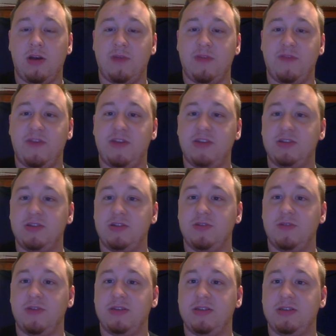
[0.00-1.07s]
investor
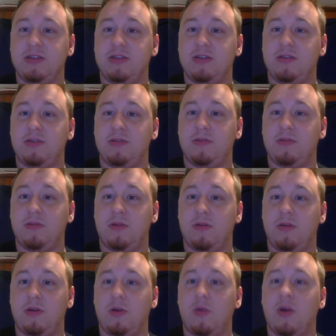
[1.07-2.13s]
resident
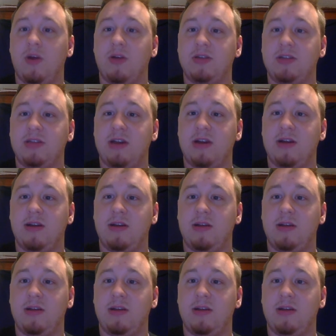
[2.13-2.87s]
acquires stock